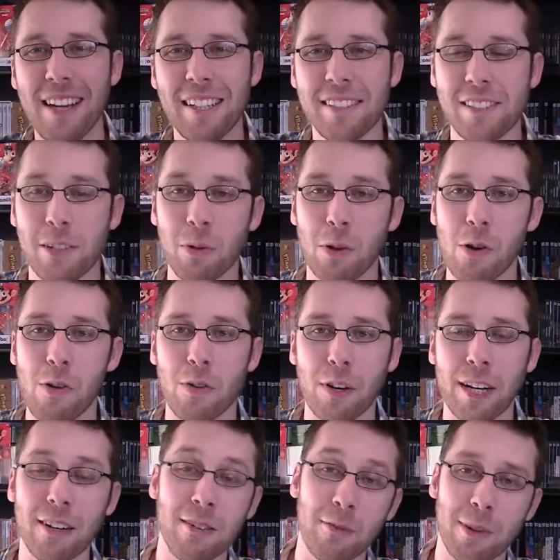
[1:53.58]
So we'll go over
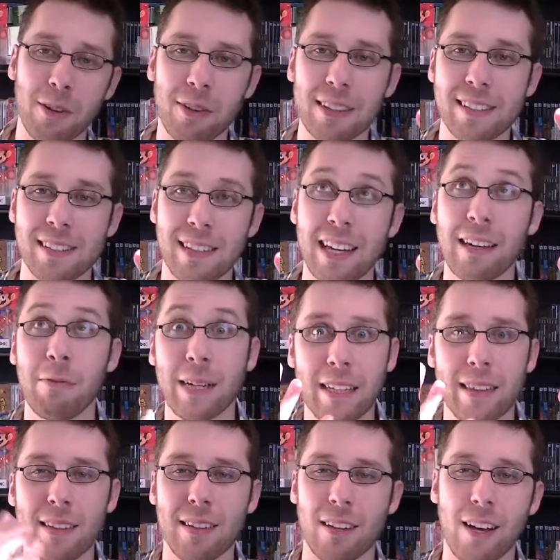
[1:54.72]
here and we don't get the sunlight and we
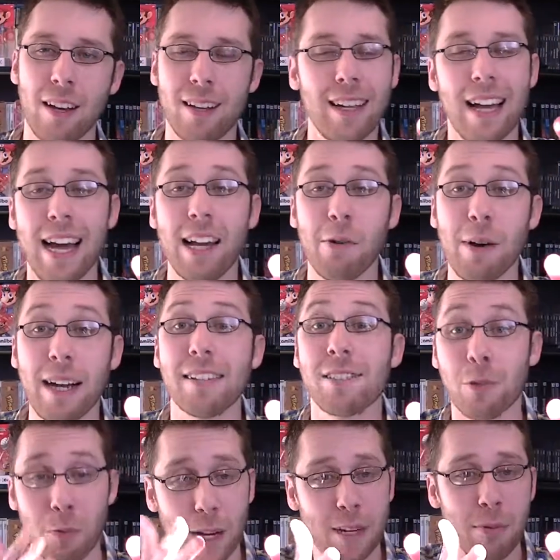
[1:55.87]
get the... Anyway,
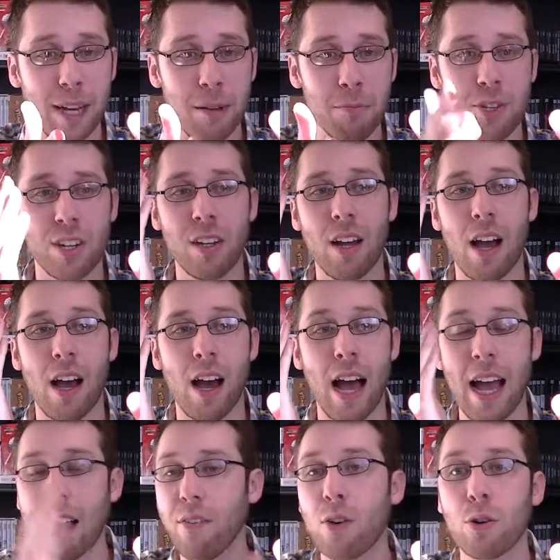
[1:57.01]
so Raid Redemption,
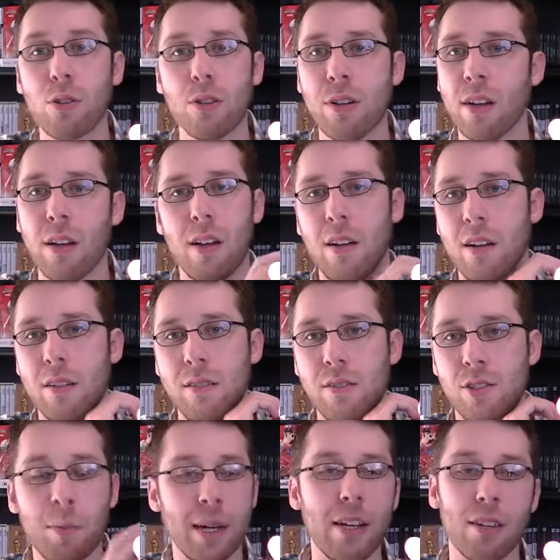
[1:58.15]
I've heard
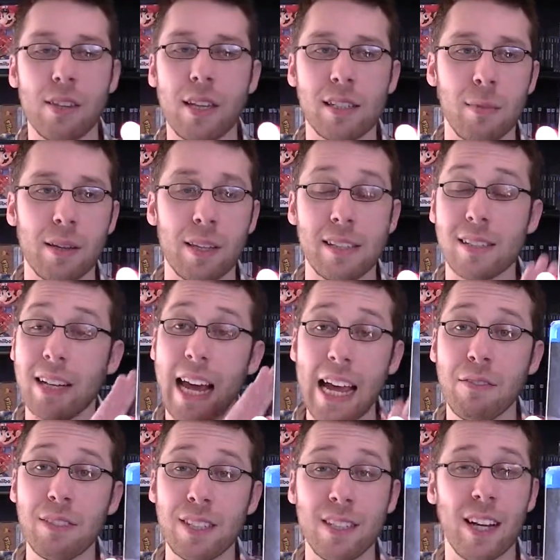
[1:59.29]
so many good things about this and I
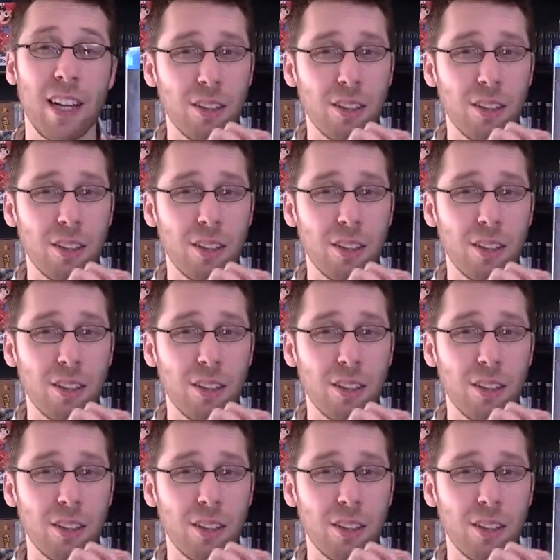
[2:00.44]
haven't seen it.